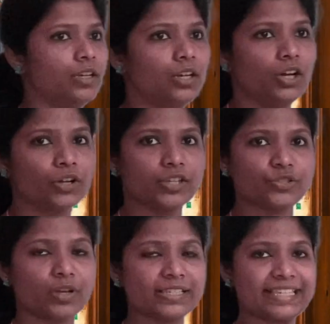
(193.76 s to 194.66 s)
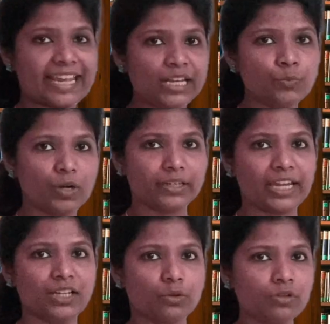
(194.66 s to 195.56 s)
Okay, so our second
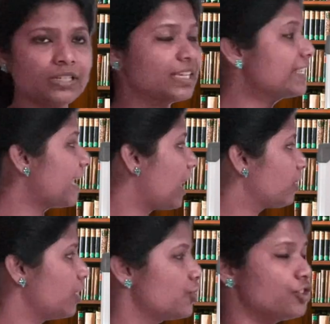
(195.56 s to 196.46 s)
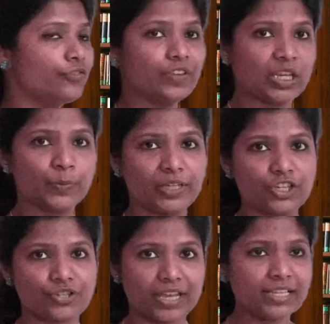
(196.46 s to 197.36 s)
working note is calculation of equity
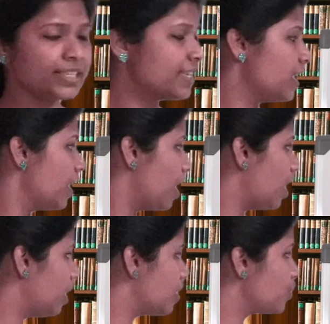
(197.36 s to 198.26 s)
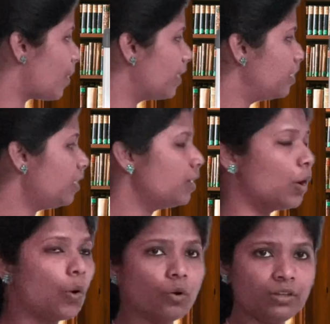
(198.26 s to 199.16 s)
shares. Uh, so under
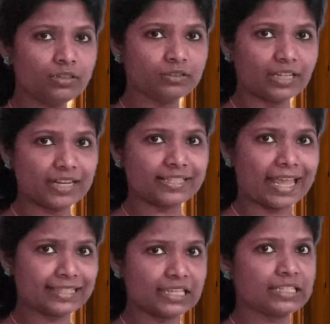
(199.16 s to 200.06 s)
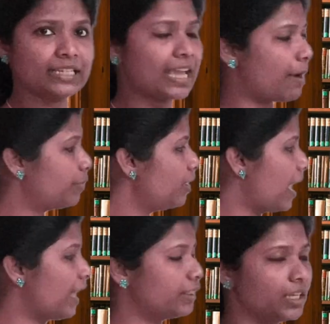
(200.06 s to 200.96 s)
old, that is the existing capital
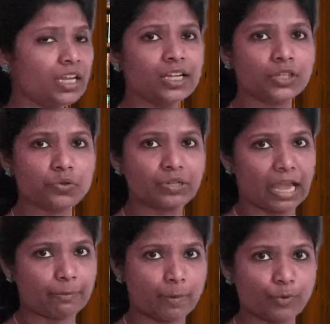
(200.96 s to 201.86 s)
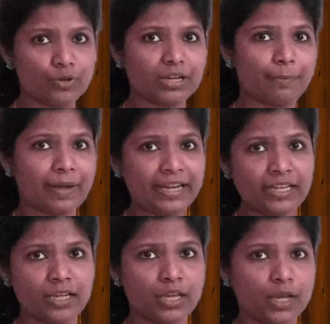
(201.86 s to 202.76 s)
and the new capital, I'm going to combine
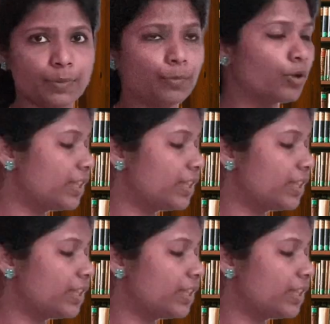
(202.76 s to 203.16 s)
both the